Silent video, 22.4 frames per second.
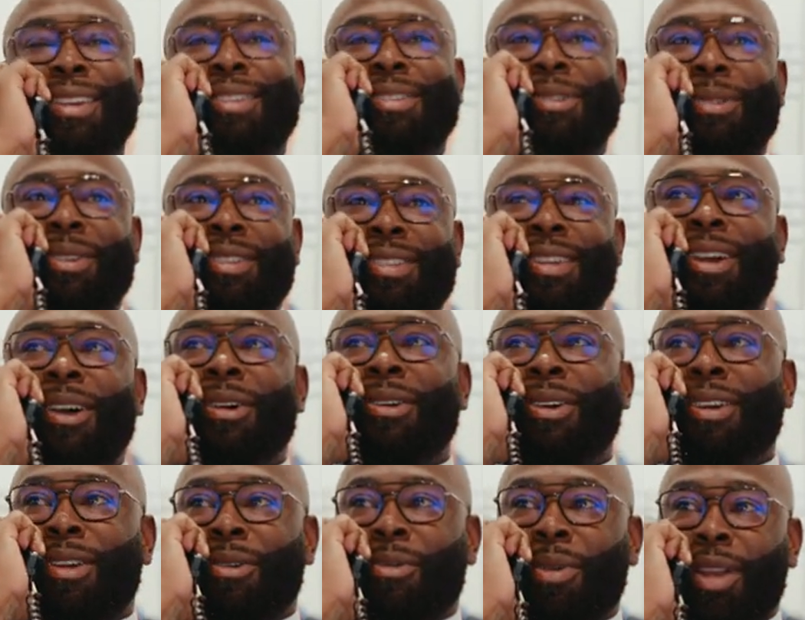So it's all
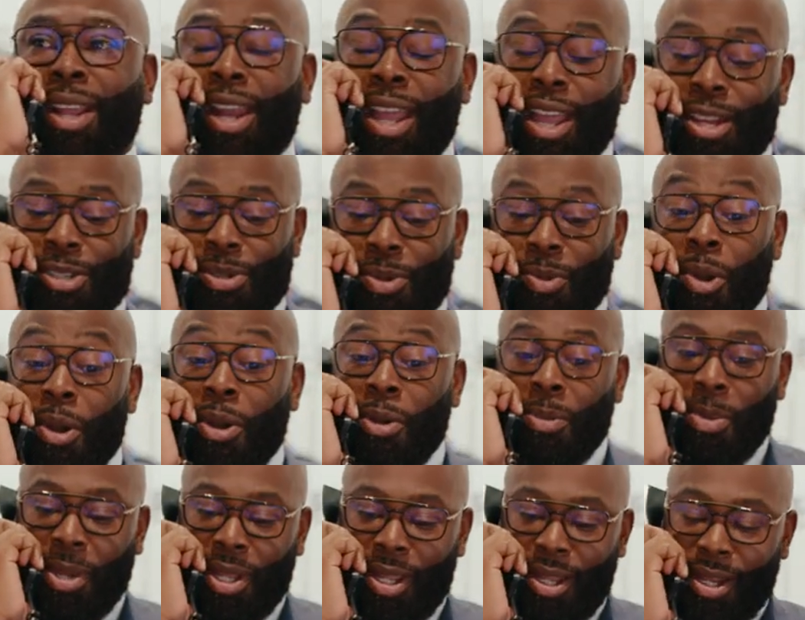good. We're glad you want to
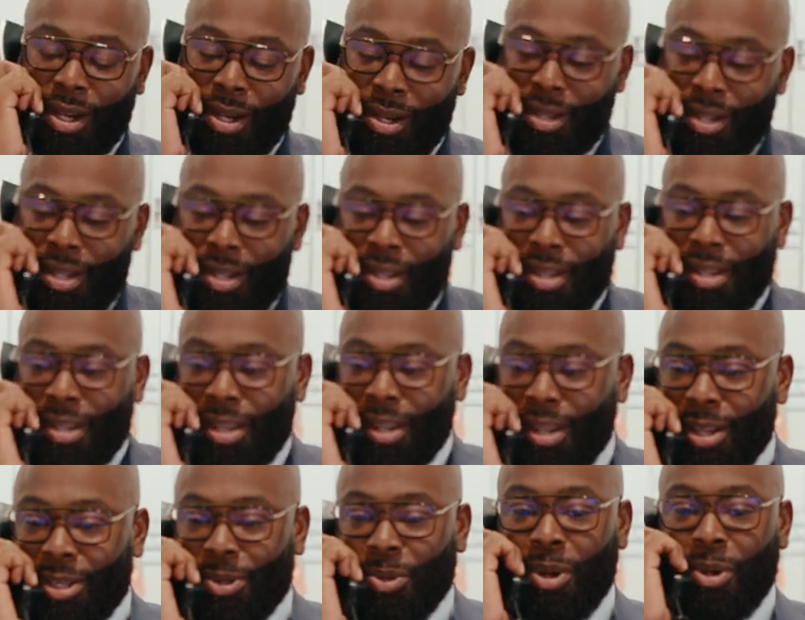be here,
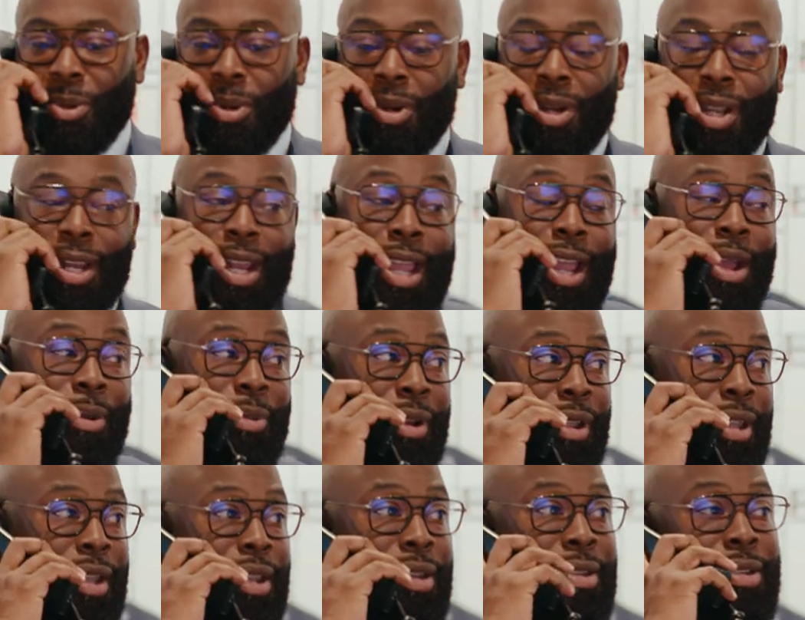because we're we're glad we're
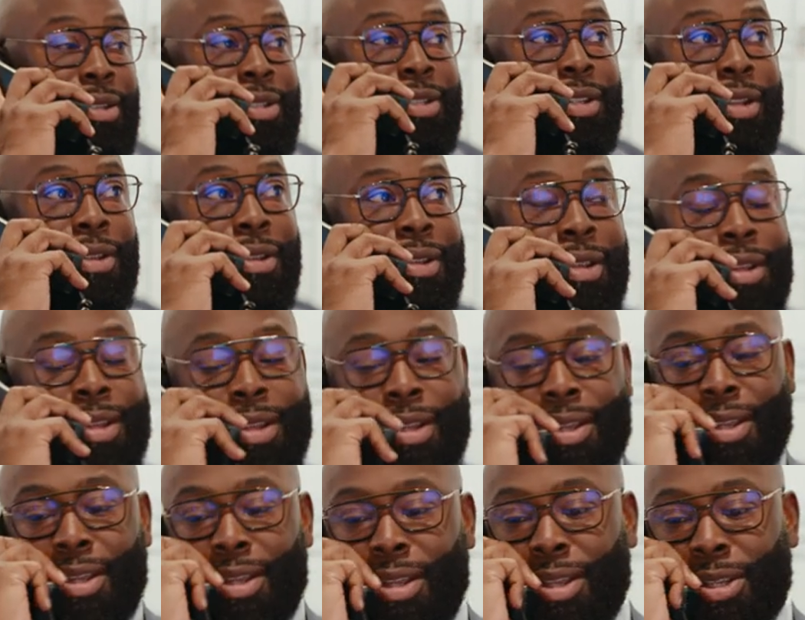getting you. So,
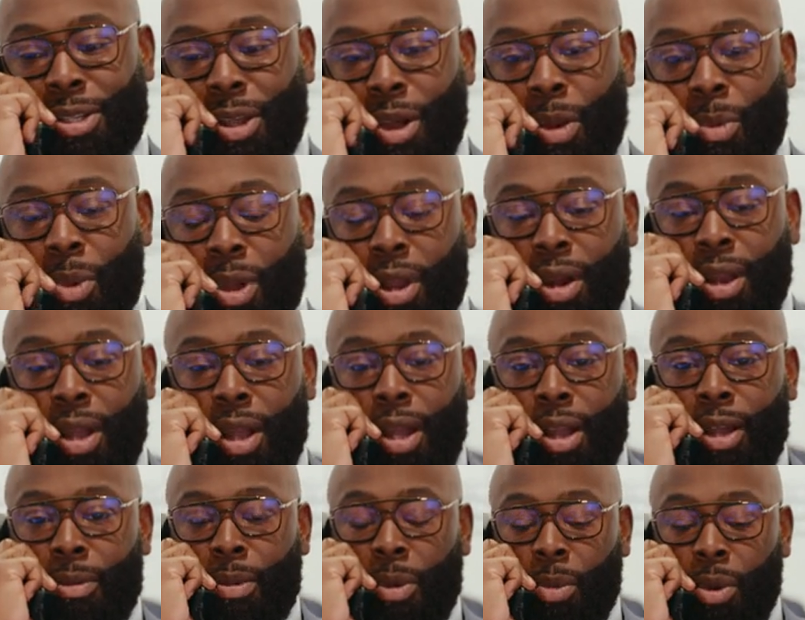so I'm gonna
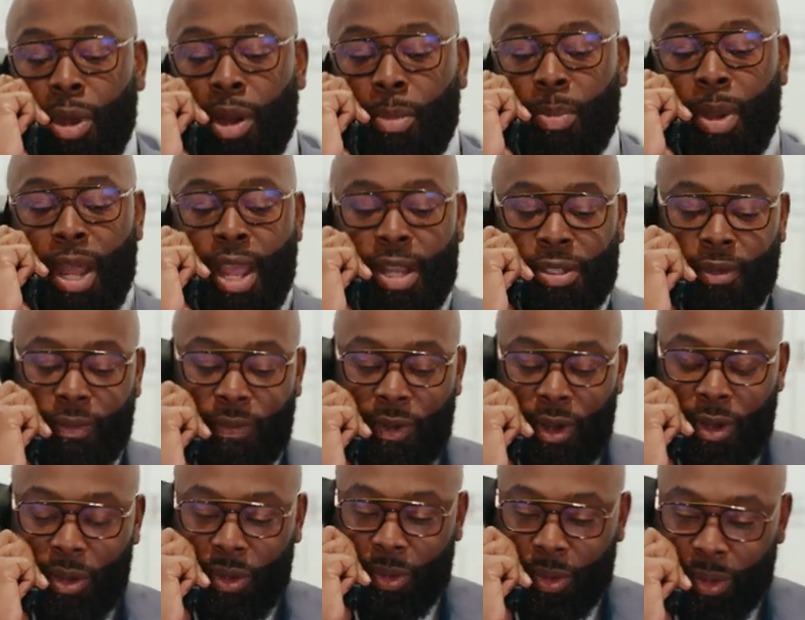uh, I'm gonna pass the
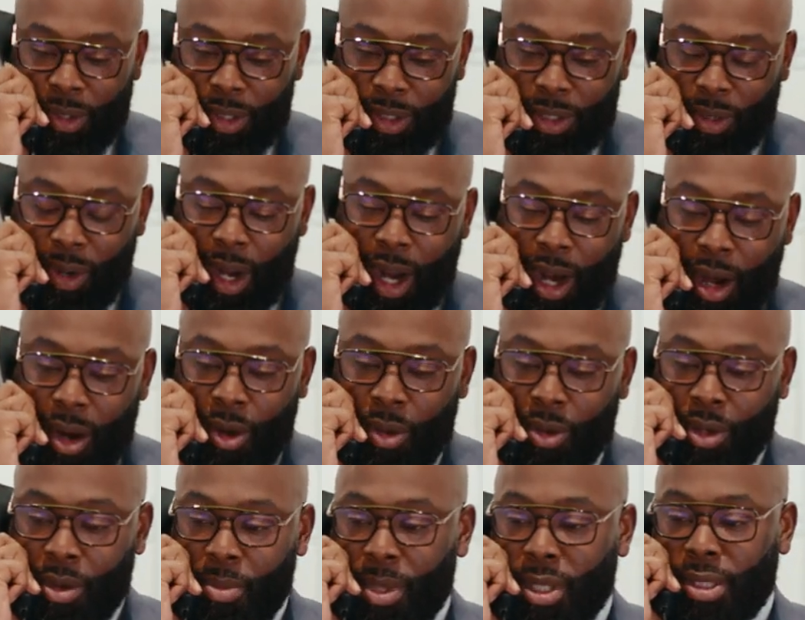phone to our
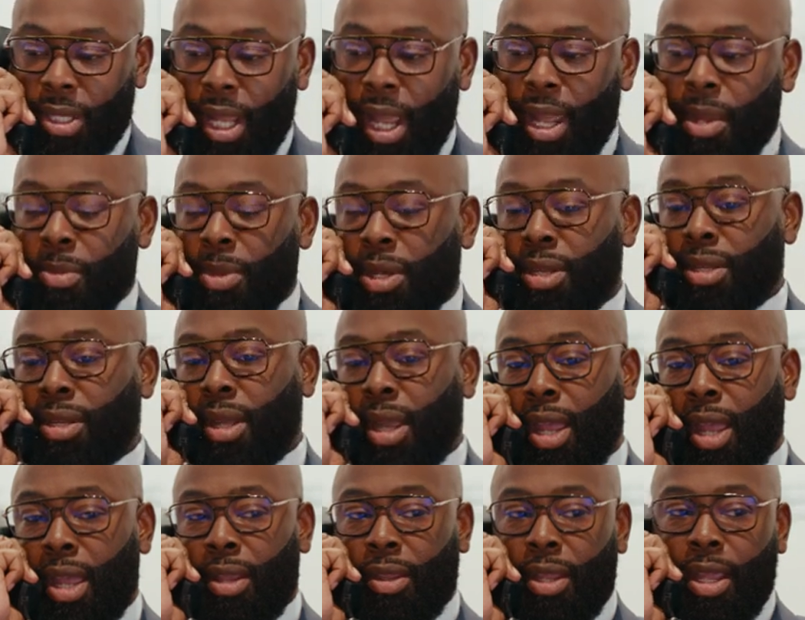owner, Miss Amy,
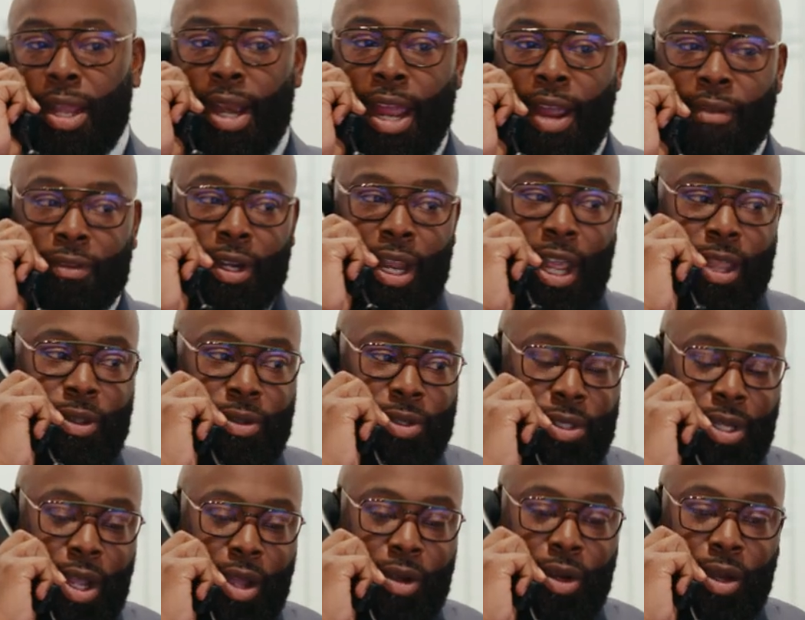and then after that, you'll
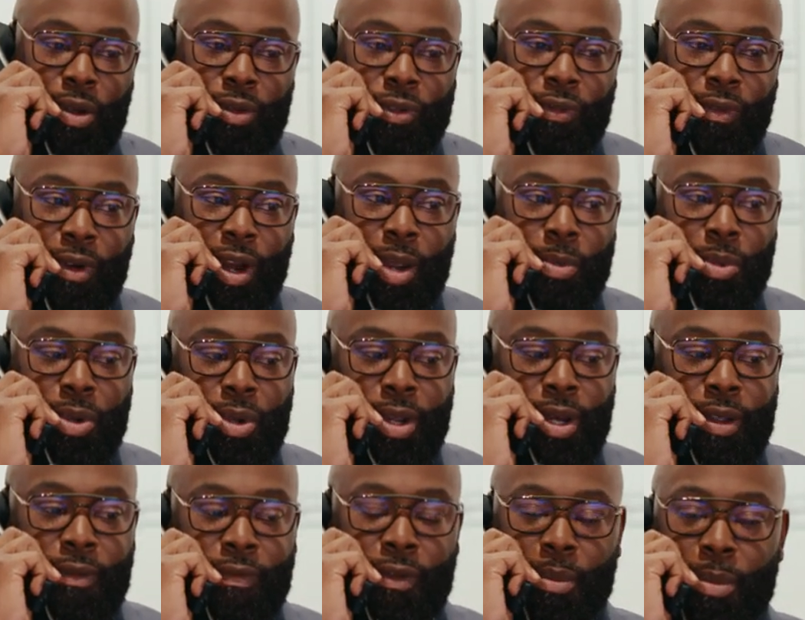talk to Coach Vrabel,
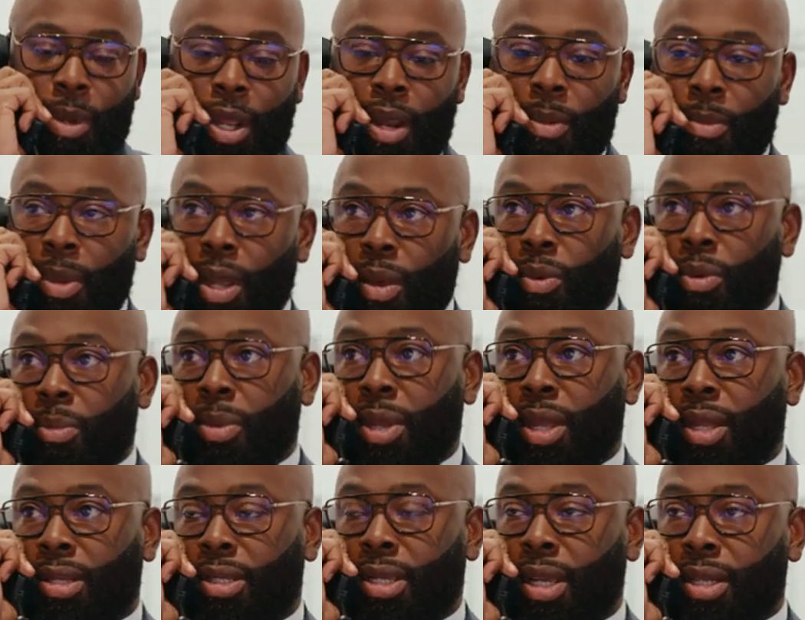and then from there, man, we'll
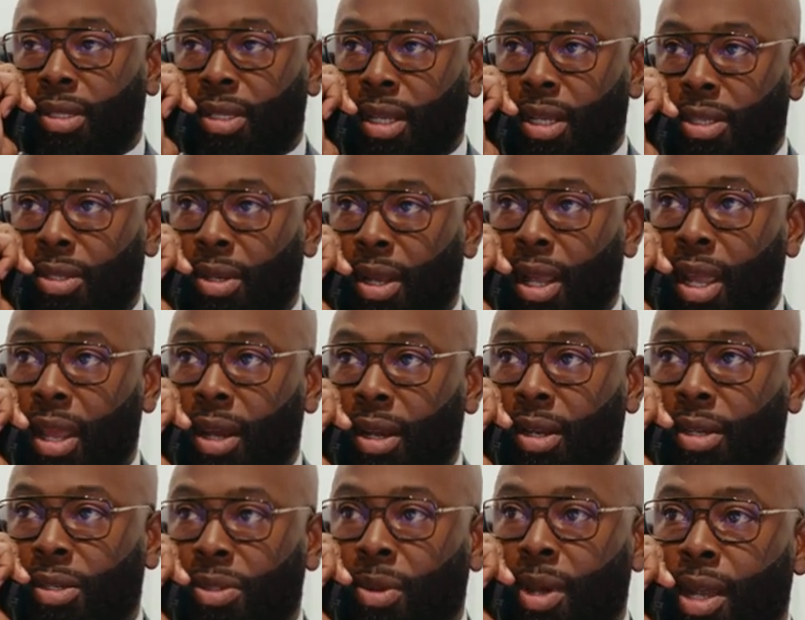be in touch and get you headed
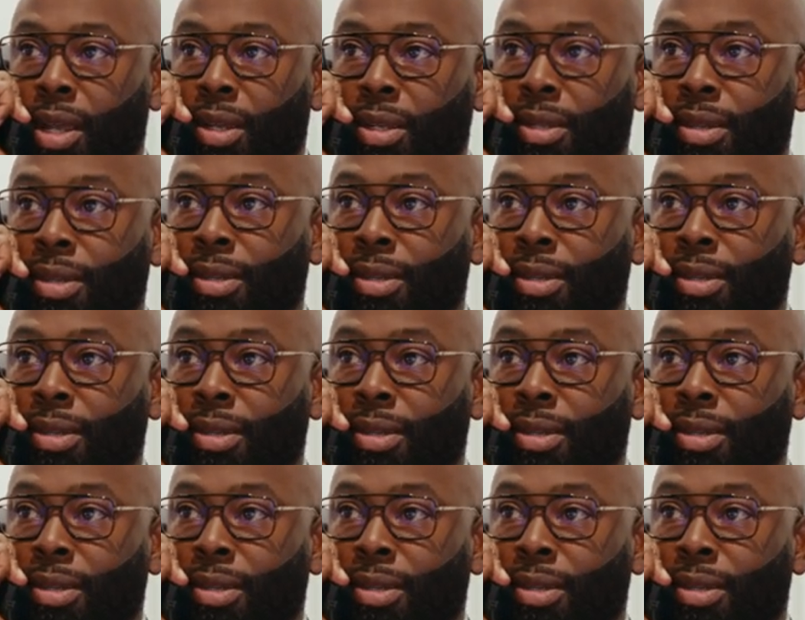this way.